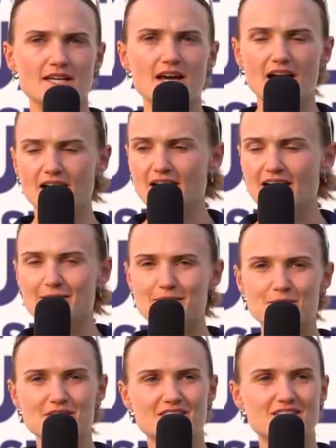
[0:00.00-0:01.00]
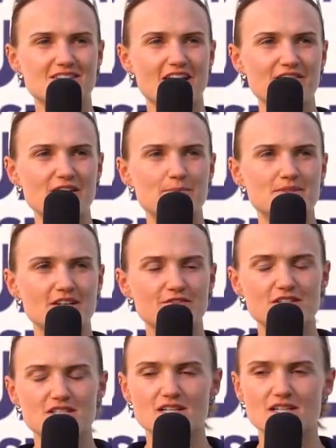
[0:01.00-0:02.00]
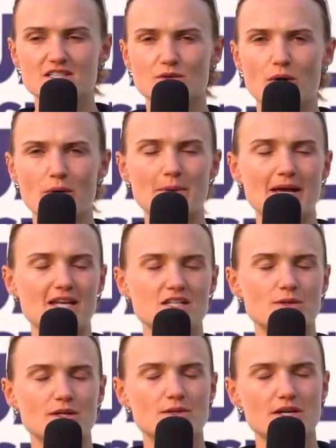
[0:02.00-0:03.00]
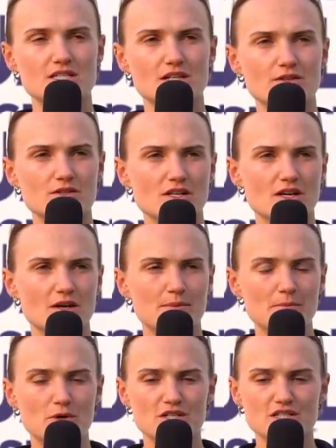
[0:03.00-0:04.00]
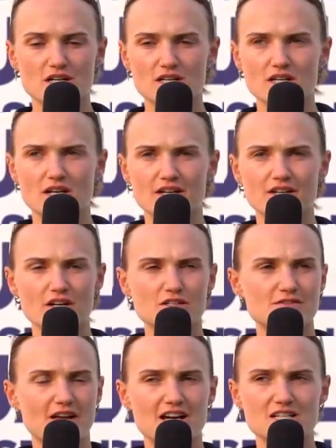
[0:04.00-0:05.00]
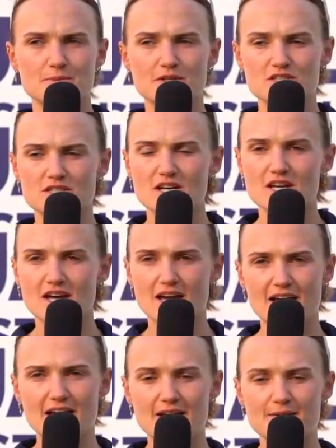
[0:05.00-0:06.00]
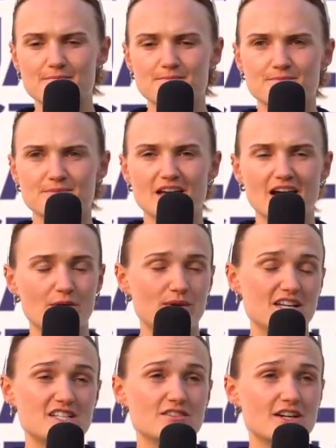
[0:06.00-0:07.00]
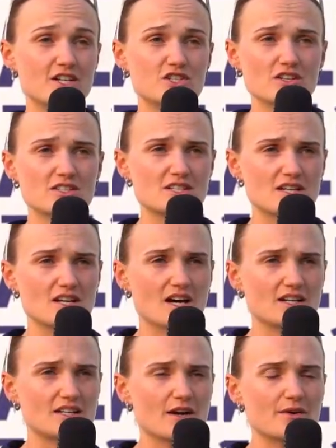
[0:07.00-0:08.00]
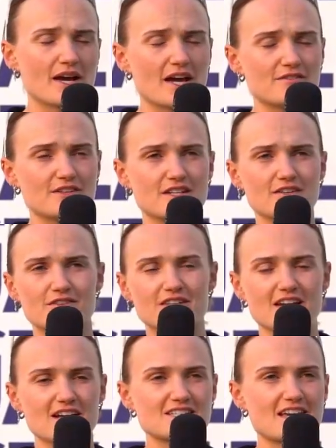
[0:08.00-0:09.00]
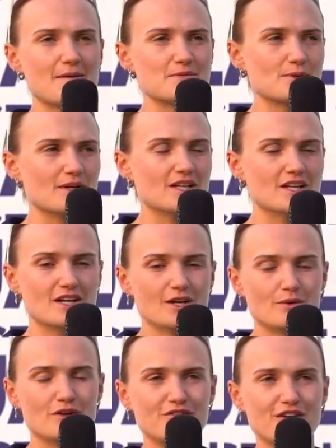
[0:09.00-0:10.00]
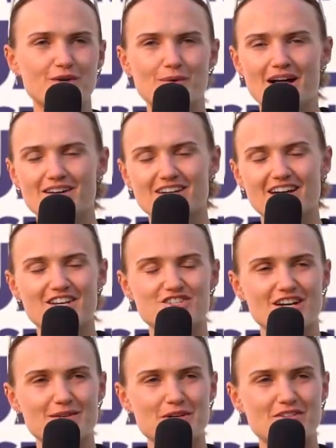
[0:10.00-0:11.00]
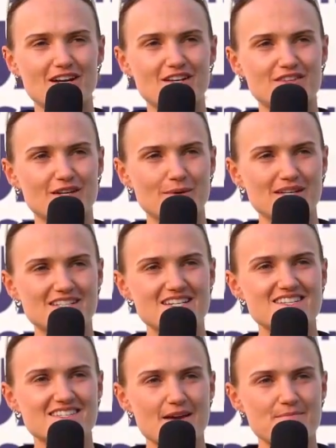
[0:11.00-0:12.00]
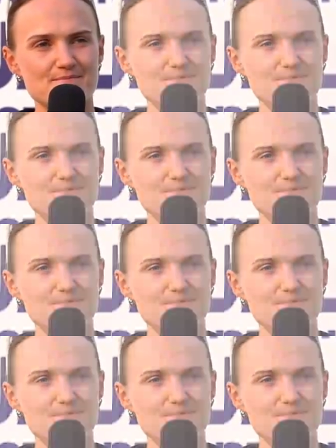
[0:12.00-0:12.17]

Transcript: Yeah, it was definitely different to what we played in 2022. There's a bit more turn and not as flat, but we need to readjust and go again for the next game. So we'll feel well, rehydrate and be ready for that West Indies game.